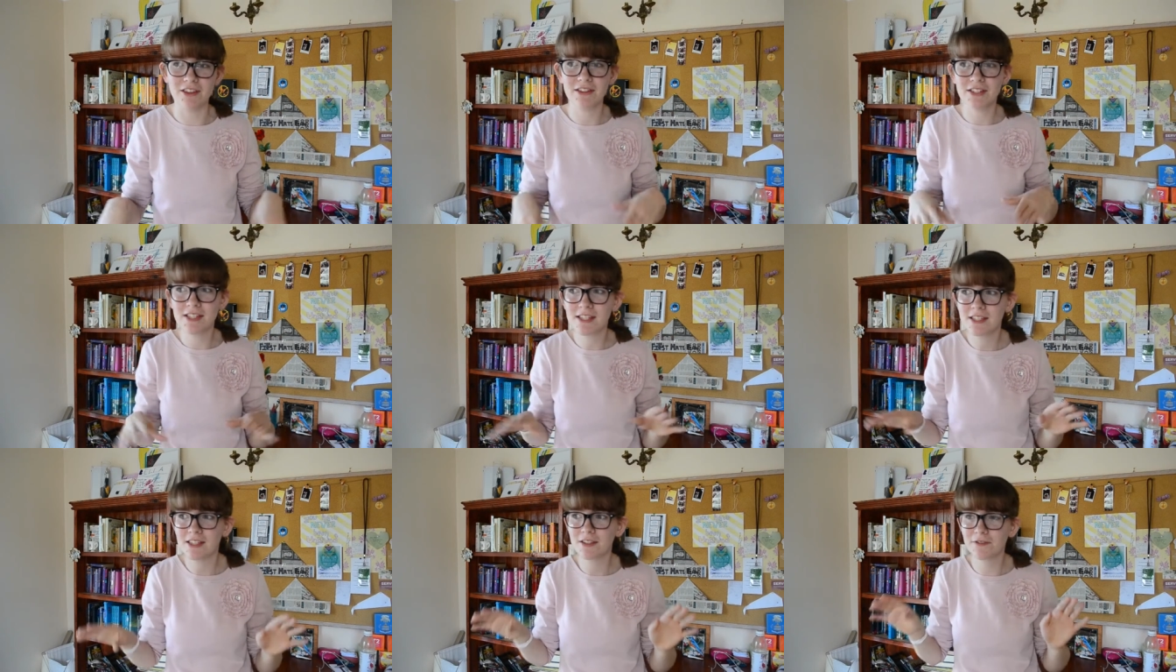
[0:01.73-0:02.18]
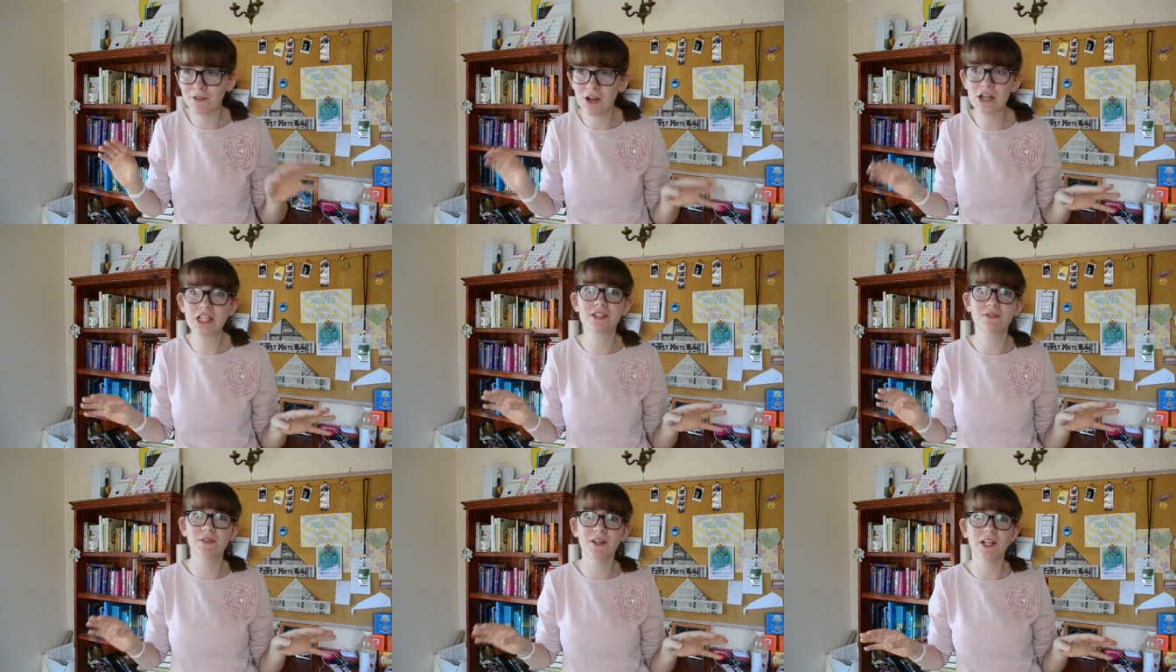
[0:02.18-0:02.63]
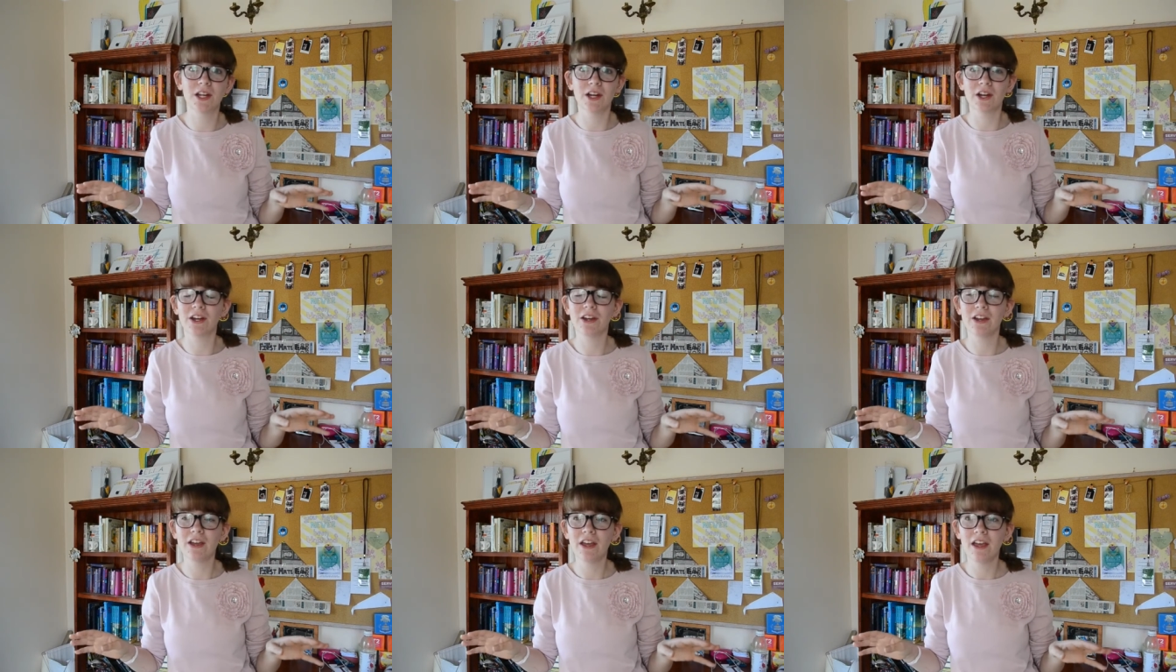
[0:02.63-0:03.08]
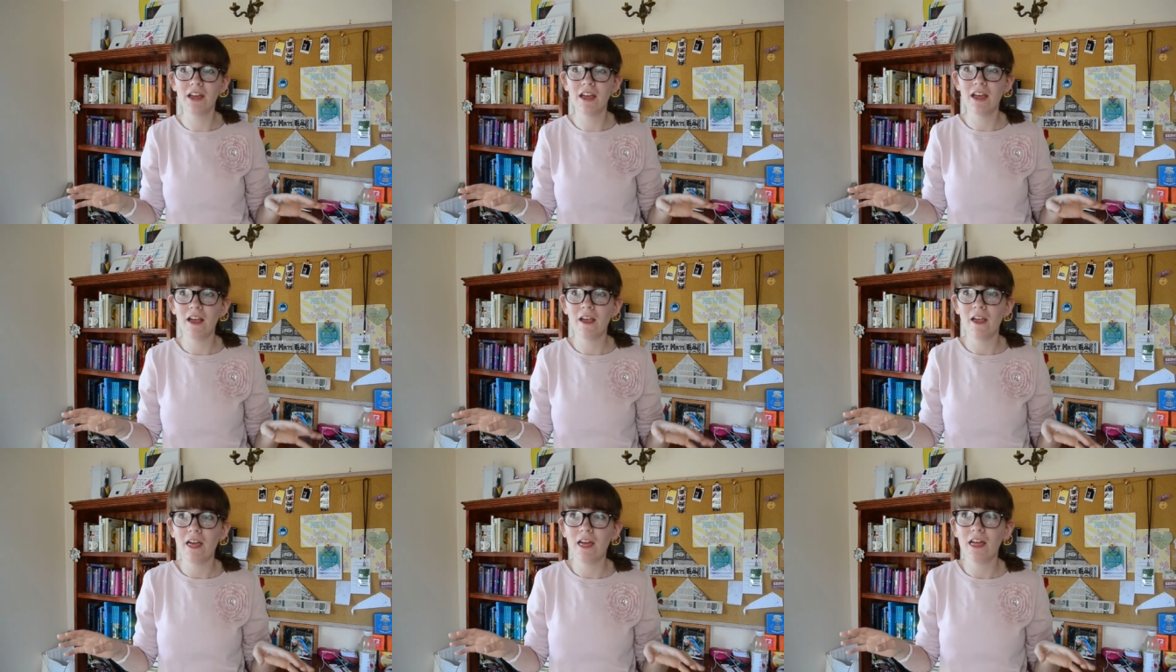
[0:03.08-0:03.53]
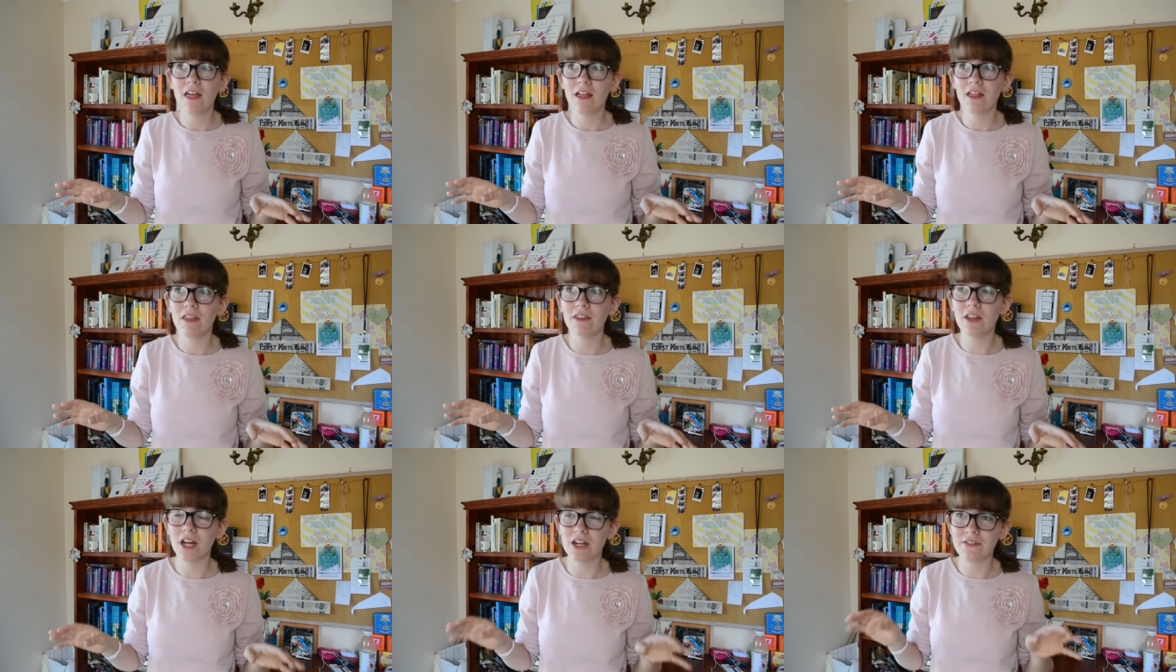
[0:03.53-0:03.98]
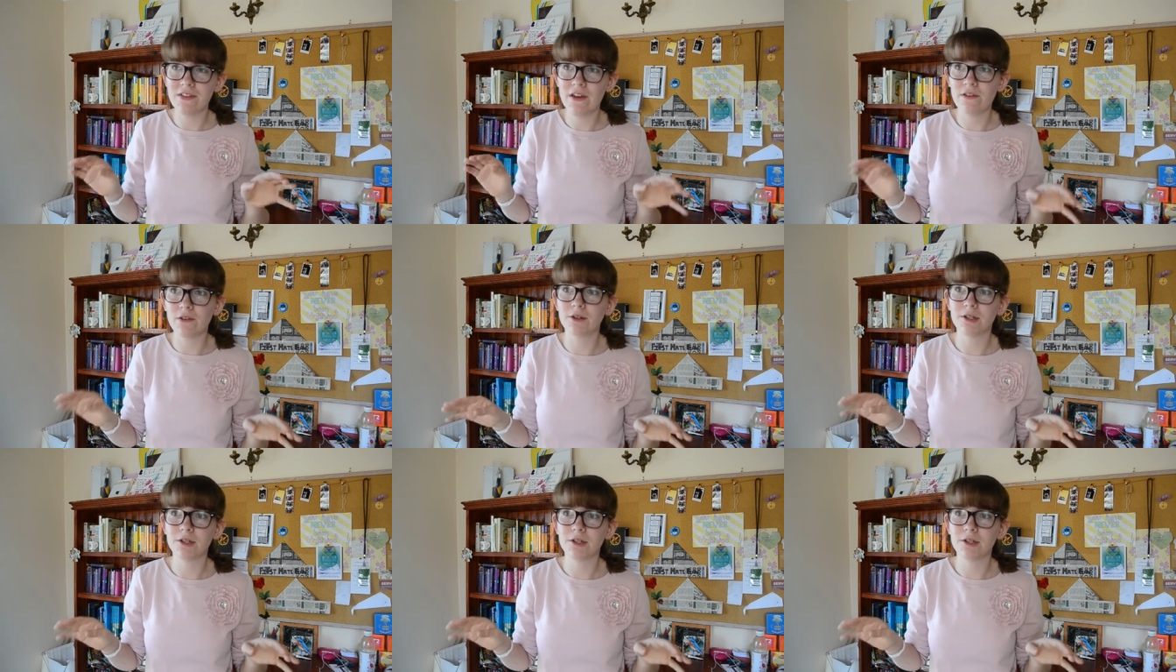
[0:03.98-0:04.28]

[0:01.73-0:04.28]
This is the first video that I've ever